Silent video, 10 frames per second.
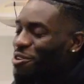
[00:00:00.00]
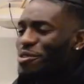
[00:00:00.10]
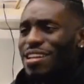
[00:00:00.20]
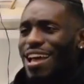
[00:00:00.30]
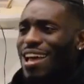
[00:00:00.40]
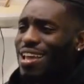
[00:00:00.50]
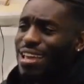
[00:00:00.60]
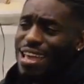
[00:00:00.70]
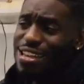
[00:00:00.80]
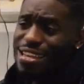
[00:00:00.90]
don't deny
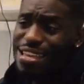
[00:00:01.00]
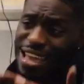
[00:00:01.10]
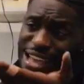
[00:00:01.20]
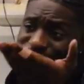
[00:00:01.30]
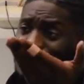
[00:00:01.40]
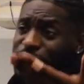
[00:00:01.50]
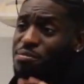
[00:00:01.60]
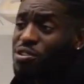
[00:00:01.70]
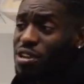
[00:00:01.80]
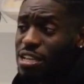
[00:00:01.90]
it. And he had the
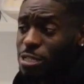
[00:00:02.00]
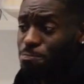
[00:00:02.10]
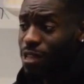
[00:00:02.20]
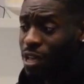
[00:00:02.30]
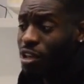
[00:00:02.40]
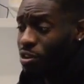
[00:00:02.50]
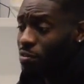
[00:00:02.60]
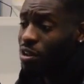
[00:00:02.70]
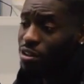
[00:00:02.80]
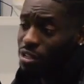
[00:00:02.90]
similar, his playing
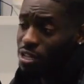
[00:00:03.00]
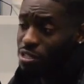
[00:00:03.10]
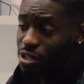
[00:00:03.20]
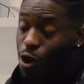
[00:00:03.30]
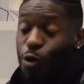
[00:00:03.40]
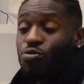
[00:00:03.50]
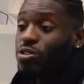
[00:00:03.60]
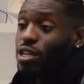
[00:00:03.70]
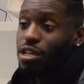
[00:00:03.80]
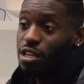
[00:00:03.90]
career is,
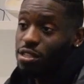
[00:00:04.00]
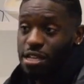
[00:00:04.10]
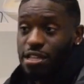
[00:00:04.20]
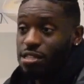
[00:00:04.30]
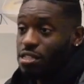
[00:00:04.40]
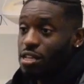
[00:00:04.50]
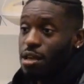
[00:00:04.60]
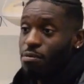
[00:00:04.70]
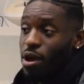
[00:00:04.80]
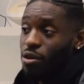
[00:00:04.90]
hopefully it takes the
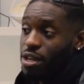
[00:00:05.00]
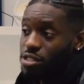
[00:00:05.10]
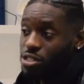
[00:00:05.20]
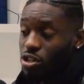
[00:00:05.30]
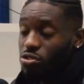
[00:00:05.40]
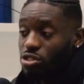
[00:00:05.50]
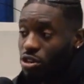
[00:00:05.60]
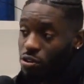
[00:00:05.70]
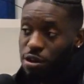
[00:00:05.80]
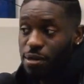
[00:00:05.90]
same route as his coaching
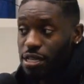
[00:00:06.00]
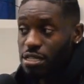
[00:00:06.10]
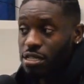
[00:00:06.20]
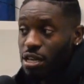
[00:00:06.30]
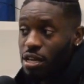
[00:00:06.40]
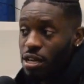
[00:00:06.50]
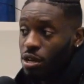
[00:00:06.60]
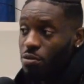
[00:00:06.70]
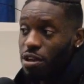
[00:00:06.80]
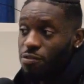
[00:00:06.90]
career, because
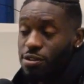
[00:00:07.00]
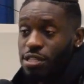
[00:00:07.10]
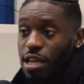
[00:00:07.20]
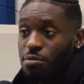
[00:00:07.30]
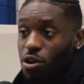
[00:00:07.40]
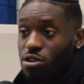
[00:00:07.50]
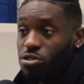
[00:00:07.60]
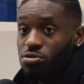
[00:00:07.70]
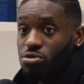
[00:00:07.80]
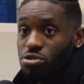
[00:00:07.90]
when he first came to Arsenal